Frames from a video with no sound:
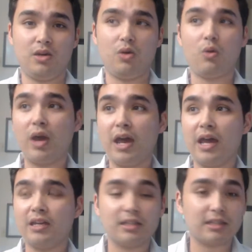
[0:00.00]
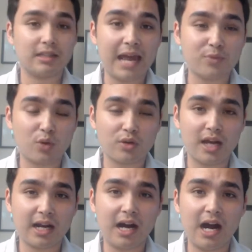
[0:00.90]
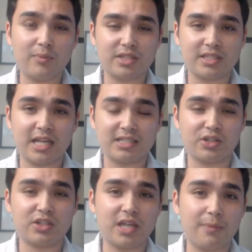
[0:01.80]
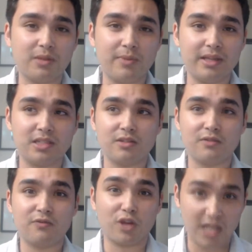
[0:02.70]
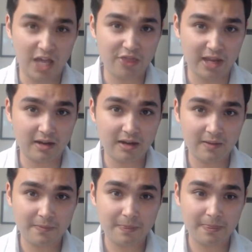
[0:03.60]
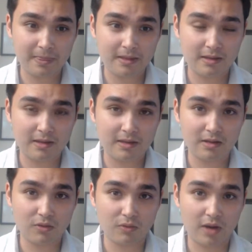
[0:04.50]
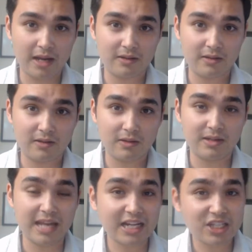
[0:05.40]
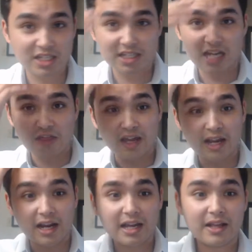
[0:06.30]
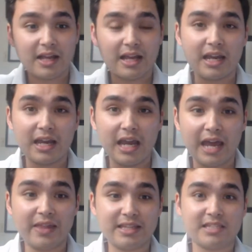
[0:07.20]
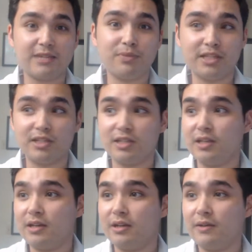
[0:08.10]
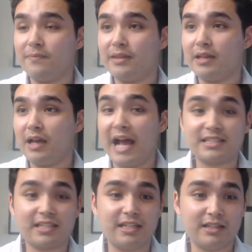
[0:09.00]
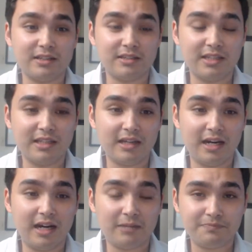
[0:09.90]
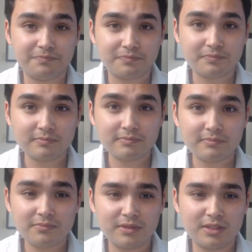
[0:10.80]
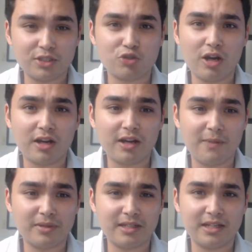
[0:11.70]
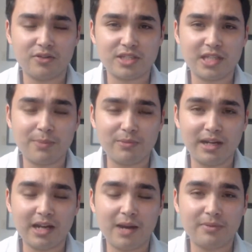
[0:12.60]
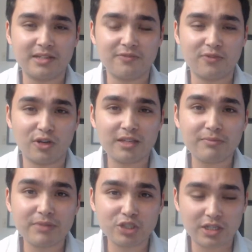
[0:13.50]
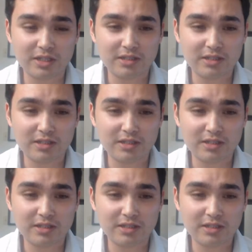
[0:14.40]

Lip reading: when Labdoor.com is testing supplements for nothing, right? Next to nothing, and then simply asking the drug company or the supplement company for commission,